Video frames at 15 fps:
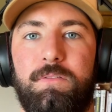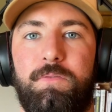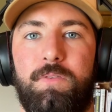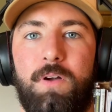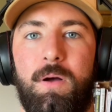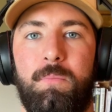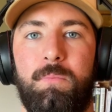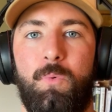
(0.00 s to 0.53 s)

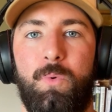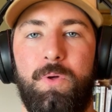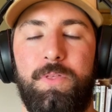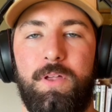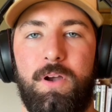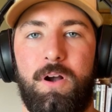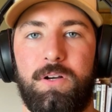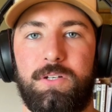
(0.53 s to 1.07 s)
from
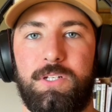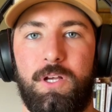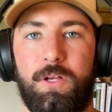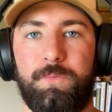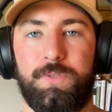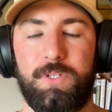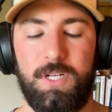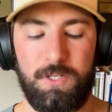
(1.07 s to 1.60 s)
within
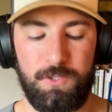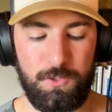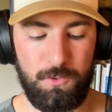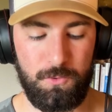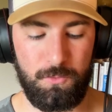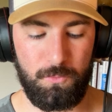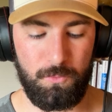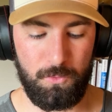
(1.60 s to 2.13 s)
ourselves
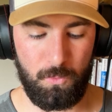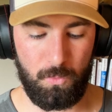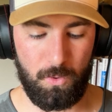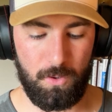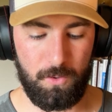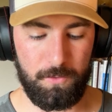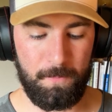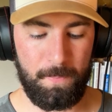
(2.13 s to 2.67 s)
into the
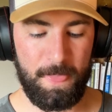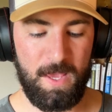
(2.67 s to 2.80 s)
world.